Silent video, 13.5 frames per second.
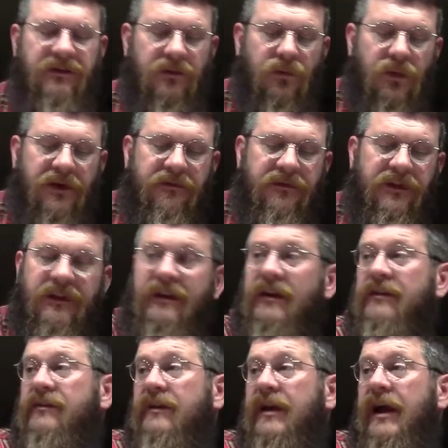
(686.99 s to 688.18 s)
And one of the
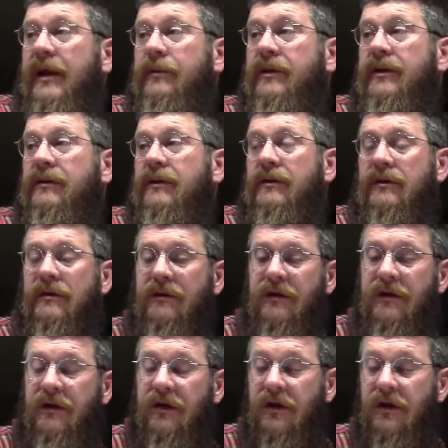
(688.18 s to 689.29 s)
things that I relearned